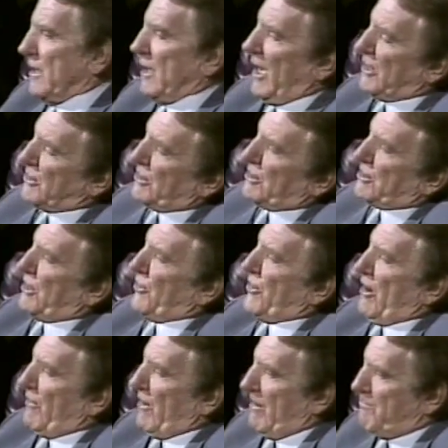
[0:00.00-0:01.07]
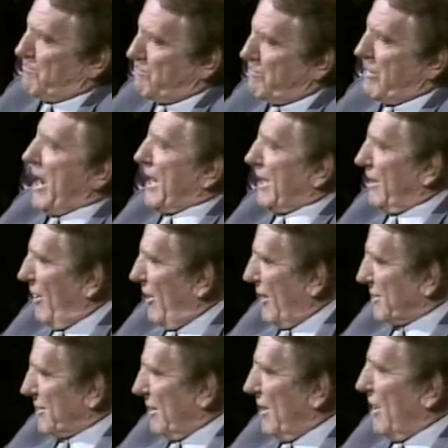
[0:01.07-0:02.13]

and she said, they're a bad lot.